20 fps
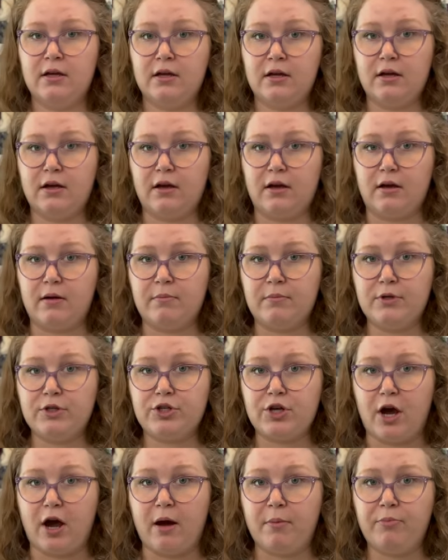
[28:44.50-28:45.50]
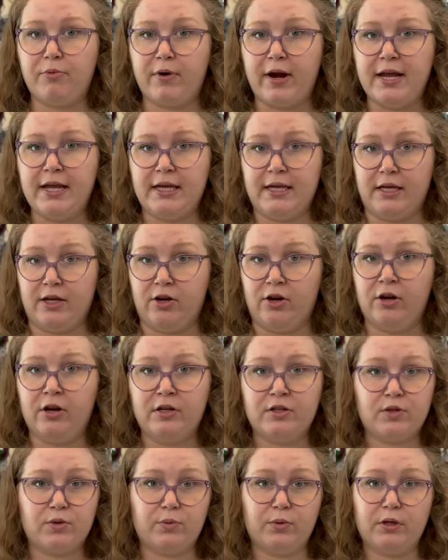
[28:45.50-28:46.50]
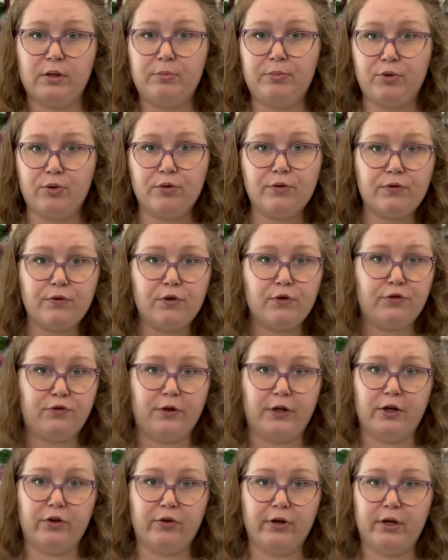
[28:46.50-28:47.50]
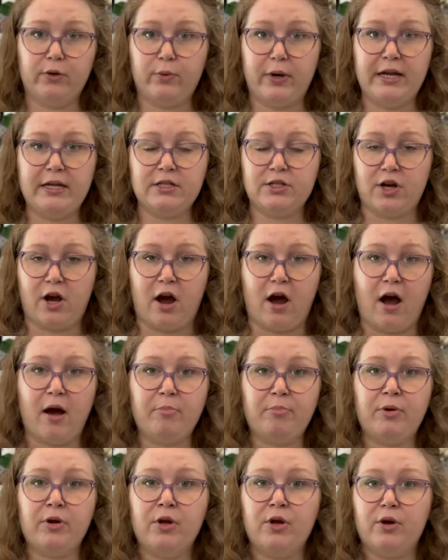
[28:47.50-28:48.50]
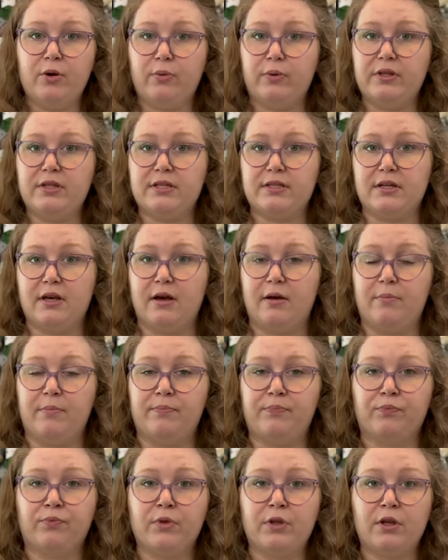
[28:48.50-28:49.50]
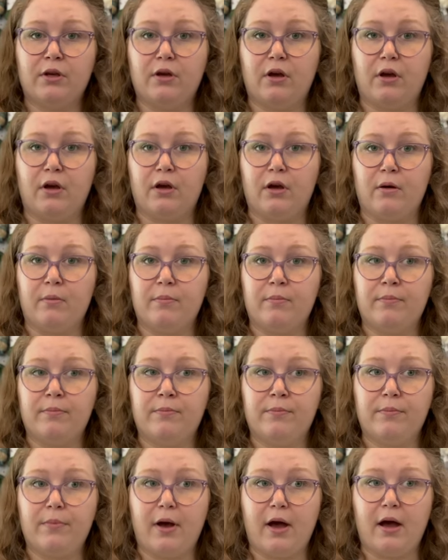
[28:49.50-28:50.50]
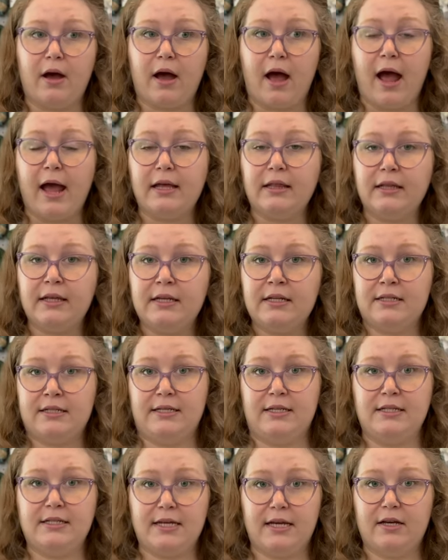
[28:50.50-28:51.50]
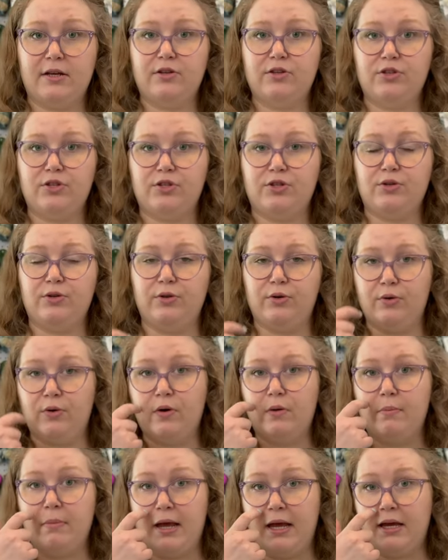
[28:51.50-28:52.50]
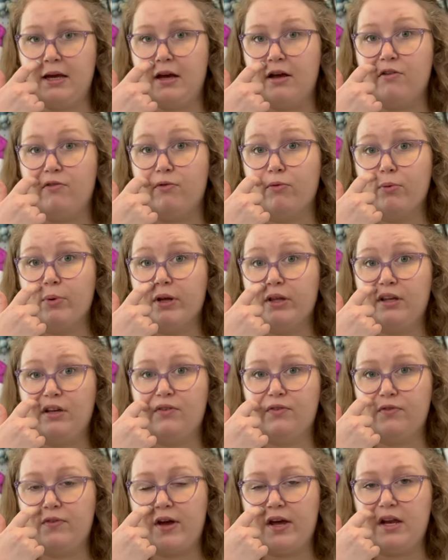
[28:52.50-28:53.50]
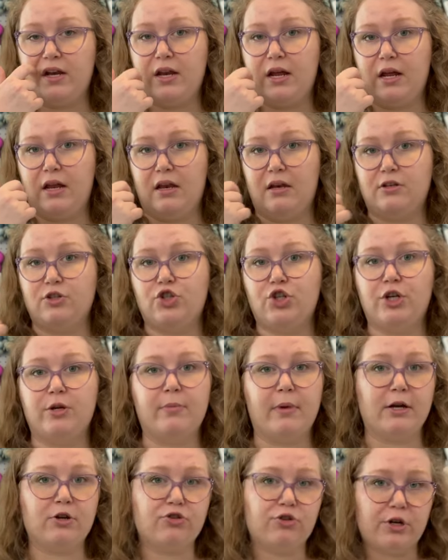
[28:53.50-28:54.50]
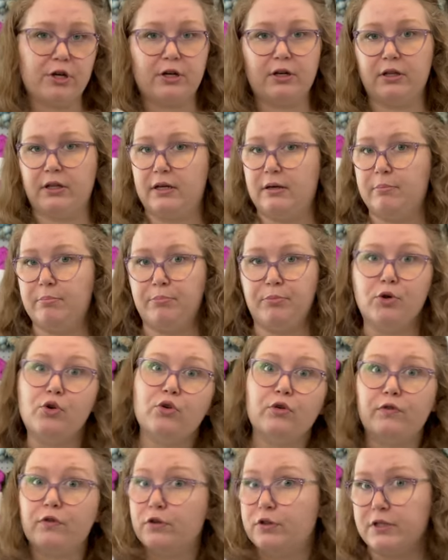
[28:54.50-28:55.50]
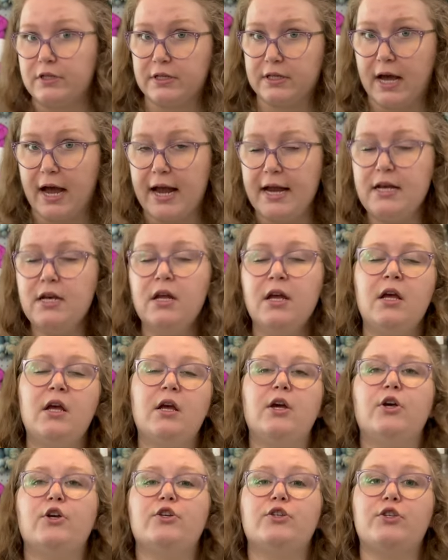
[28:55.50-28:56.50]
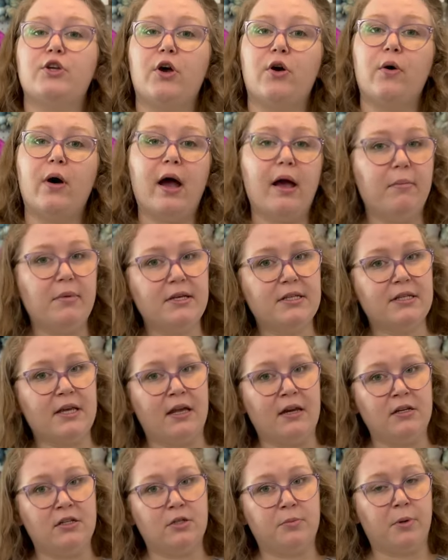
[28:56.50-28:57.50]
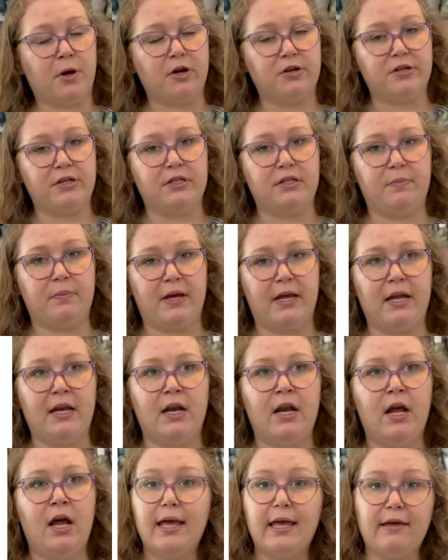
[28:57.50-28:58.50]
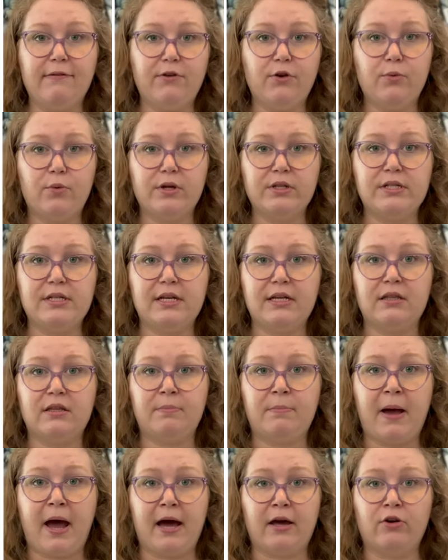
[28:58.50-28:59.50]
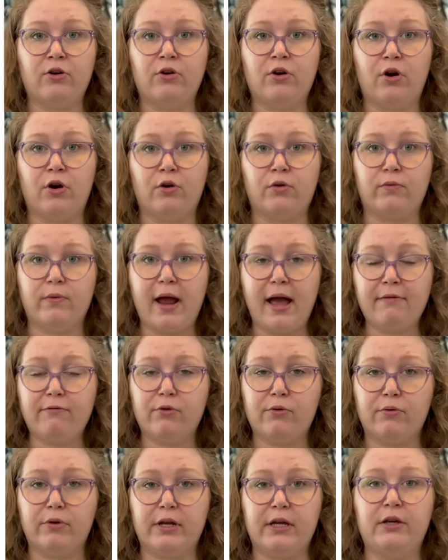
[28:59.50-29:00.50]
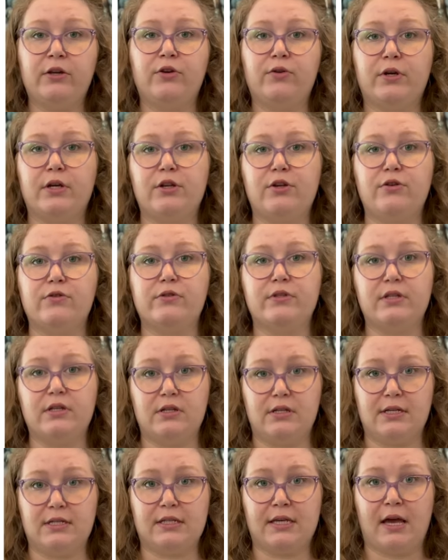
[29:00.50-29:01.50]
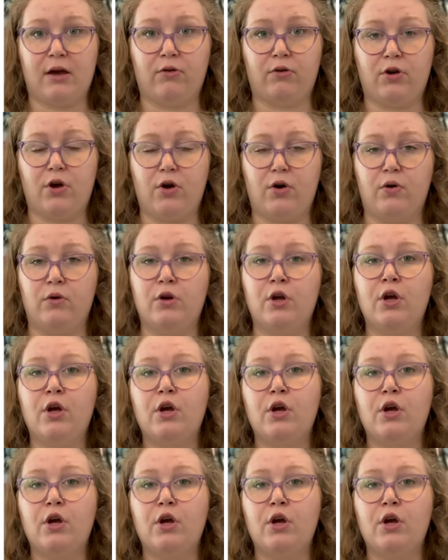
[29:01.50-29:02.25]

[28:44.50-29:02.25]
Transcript: um, top right here. It's a really beautiful fingering weight top with some um, eyelet details to make a really fun and geometrically beautiful design. So I'm excited to participate. If you want to get the pattern on Ravelry, you can use the discount code